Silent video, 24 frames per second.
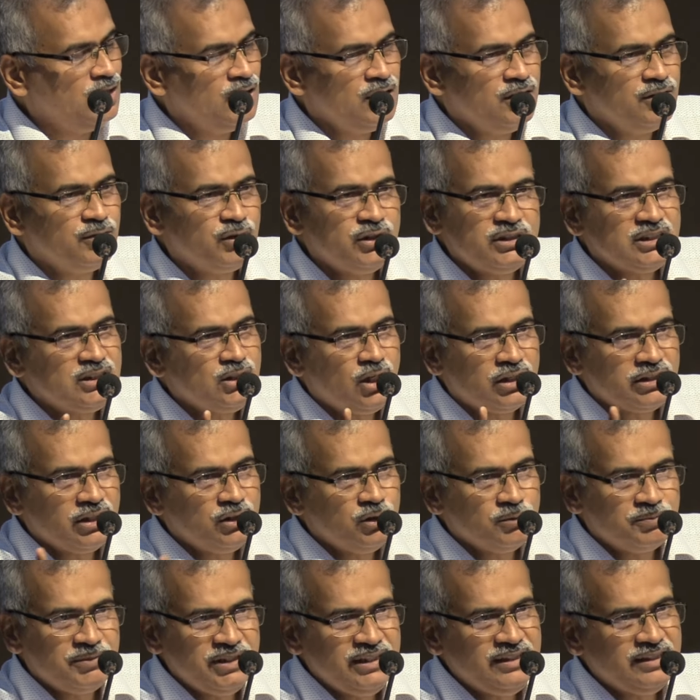For it is not
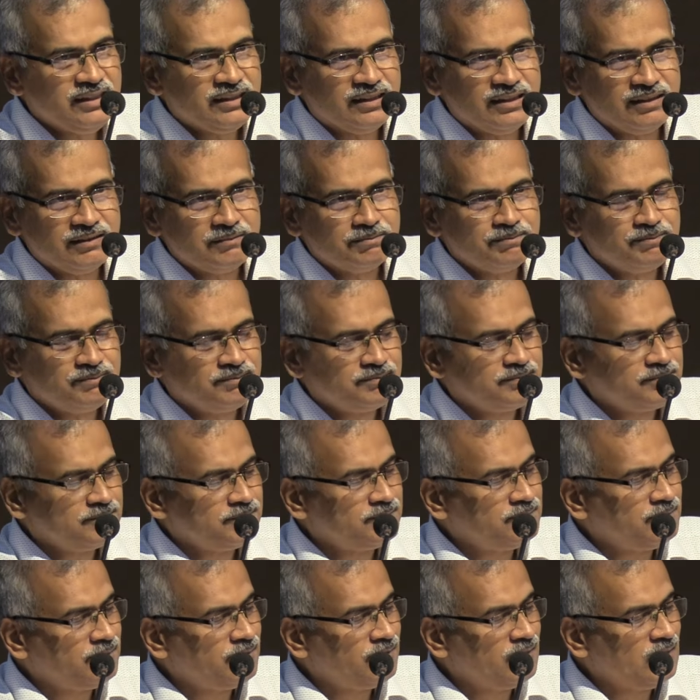an opinion,
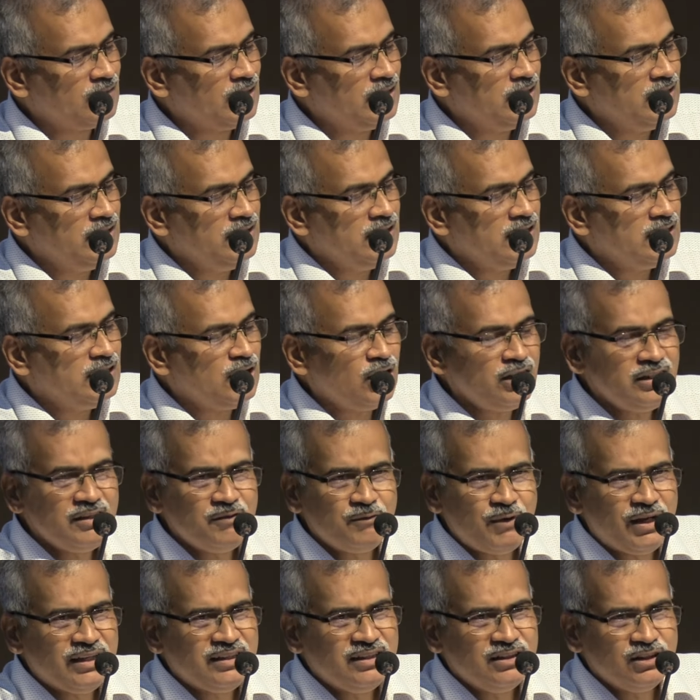not
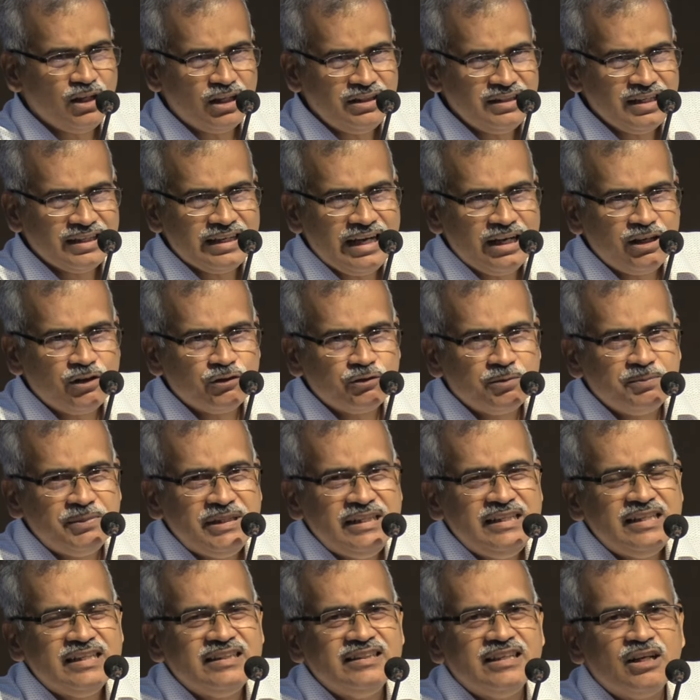the kind of
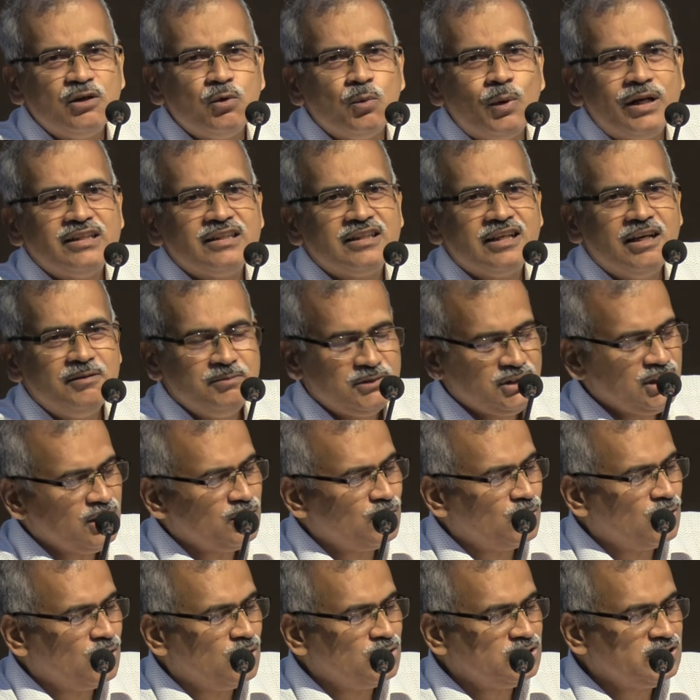opinion that one comes
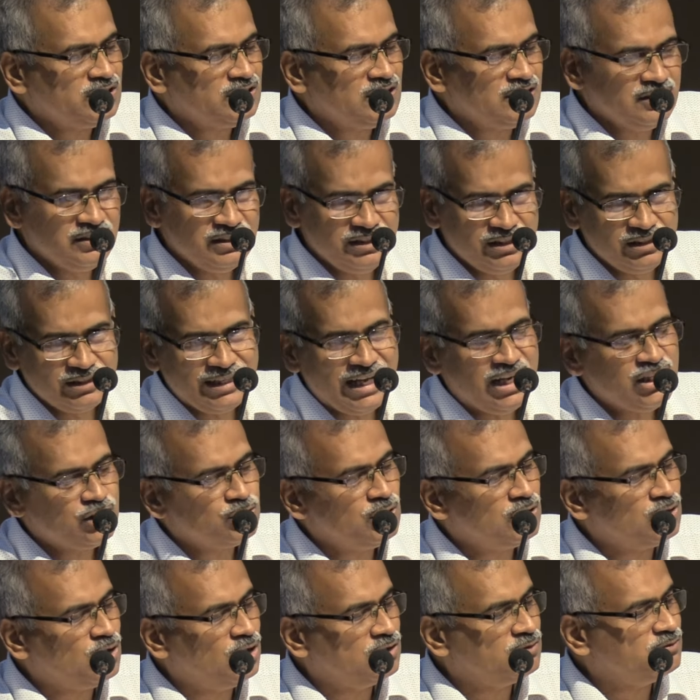across in
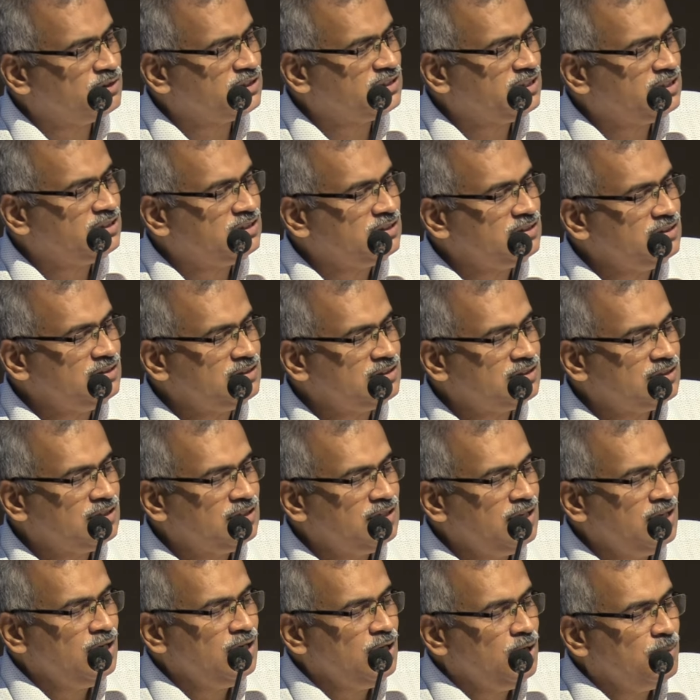casual conversations,
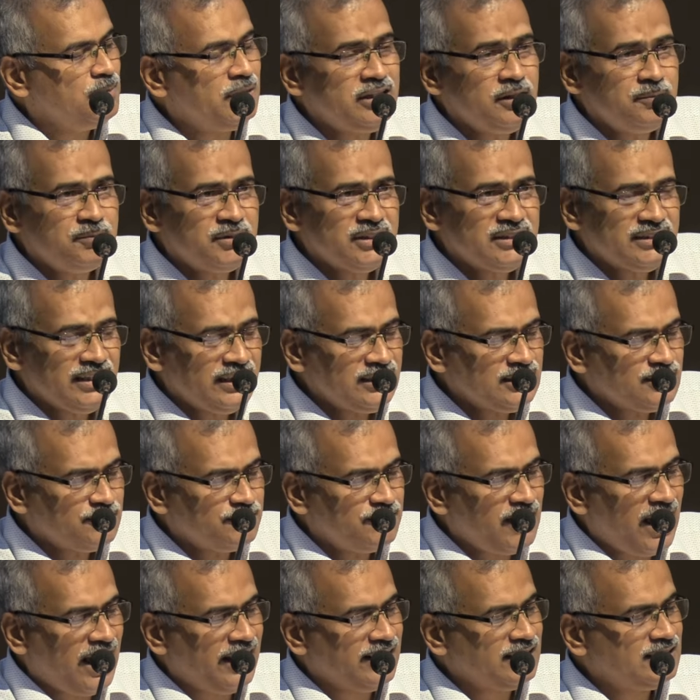but it presents
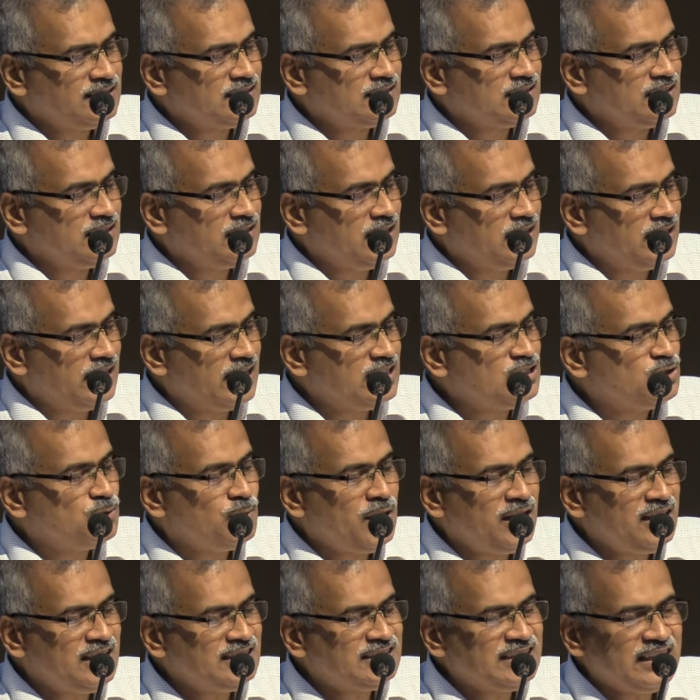facts as
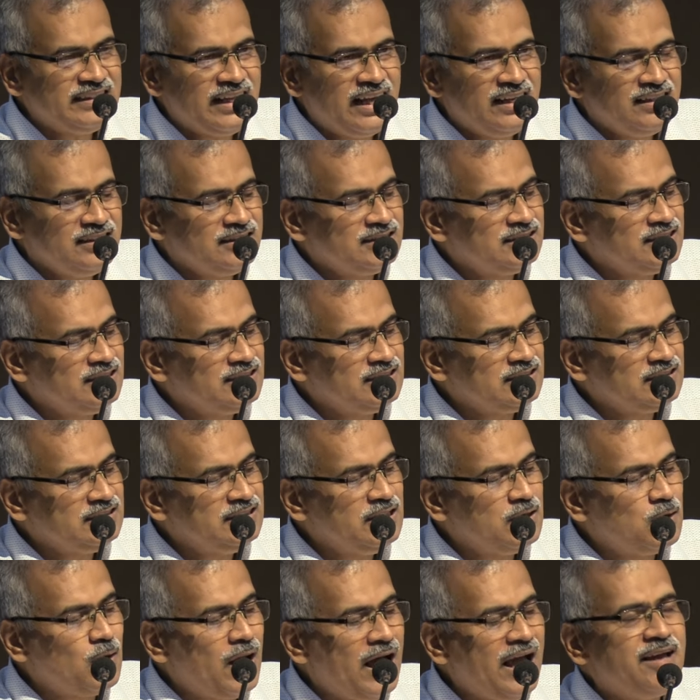well as analysis
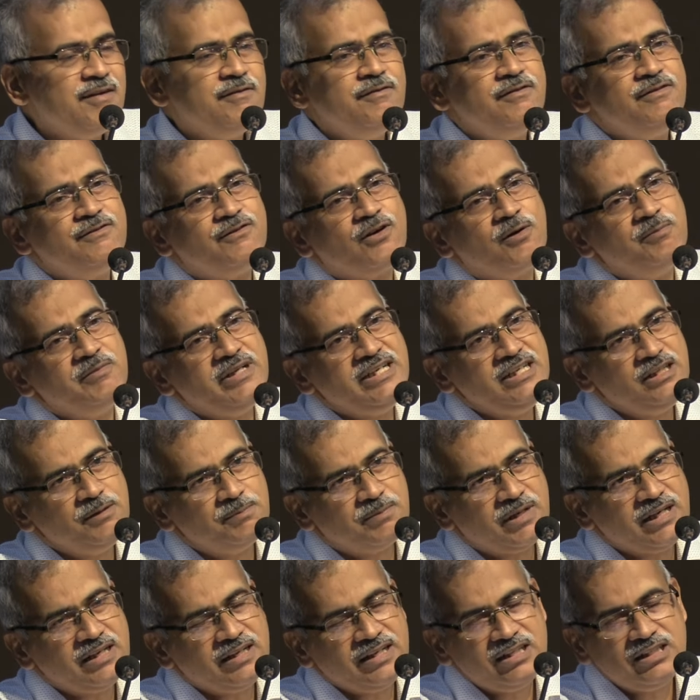derived from
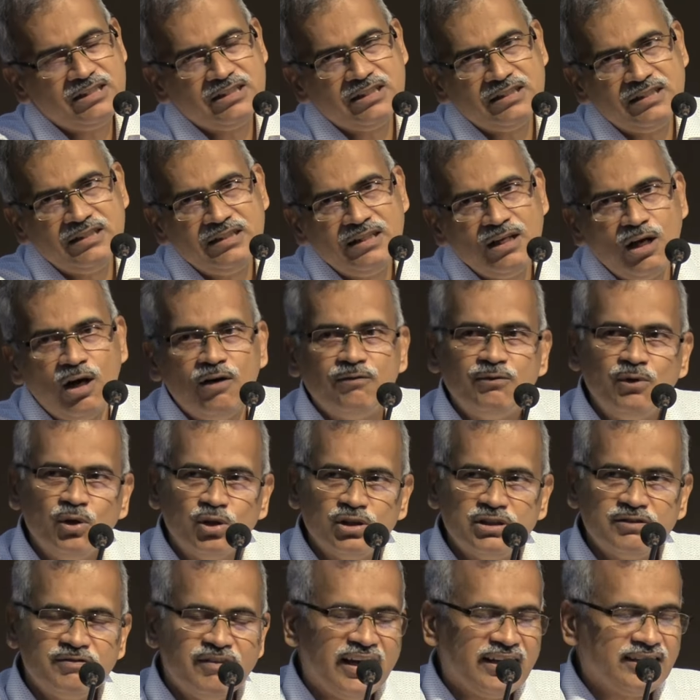interpretation of
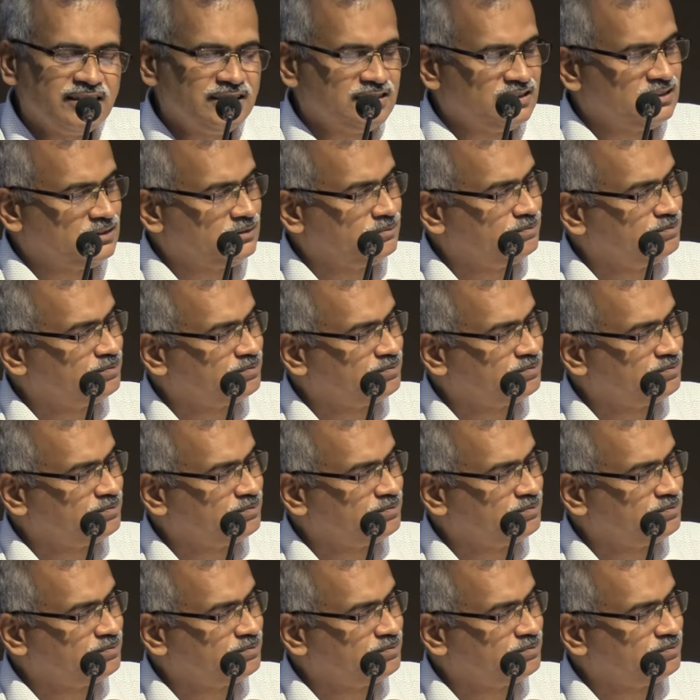those facts.